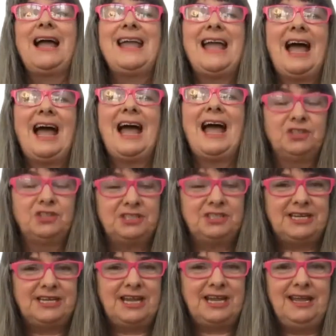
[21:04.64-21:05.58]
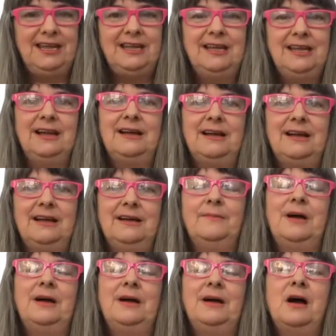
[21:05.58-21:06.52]
have to stay
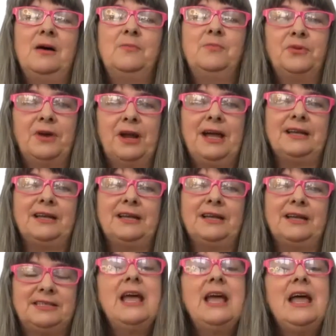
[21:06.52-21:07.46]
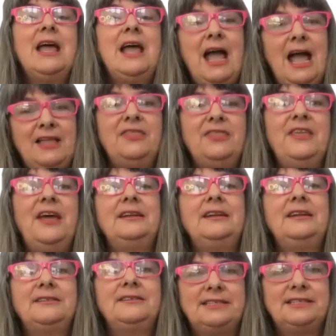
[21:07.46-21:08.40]
um, abreast. And then
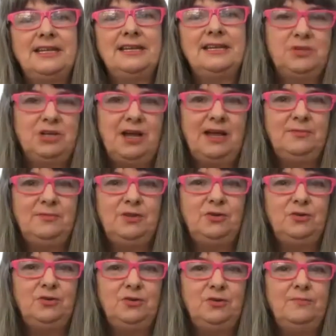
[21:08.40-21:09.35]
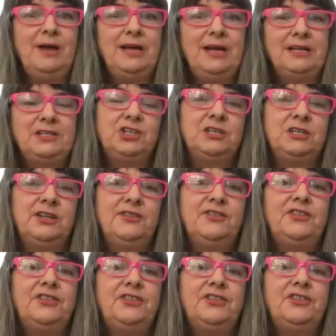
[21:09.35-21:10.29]
at the same time, you
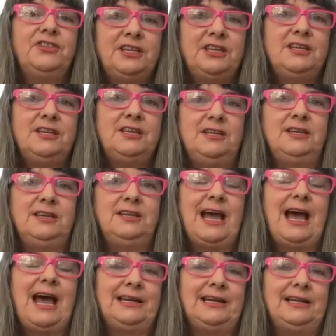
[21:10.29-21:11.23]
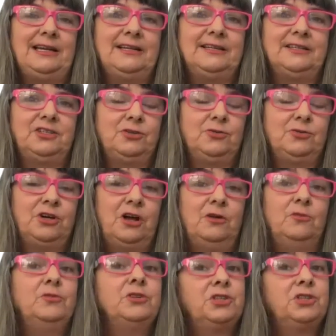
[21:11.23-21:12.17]
mentioned the key catalyst to it
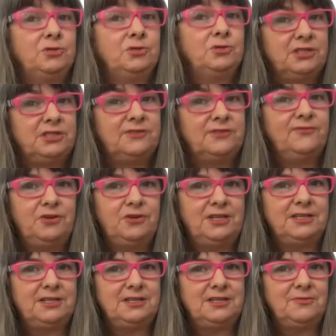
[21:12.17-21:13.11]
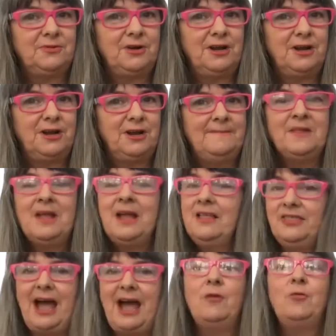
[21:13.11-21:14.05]
all, which was focus, right?
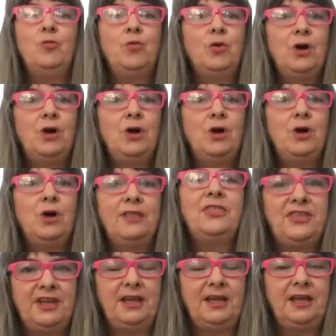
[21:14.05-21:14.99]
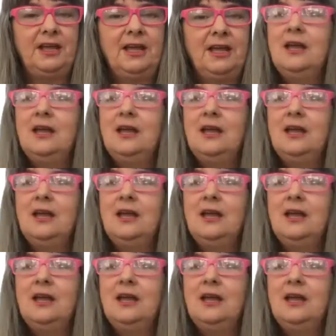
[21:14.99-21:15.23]
Mm-hmm. That one thing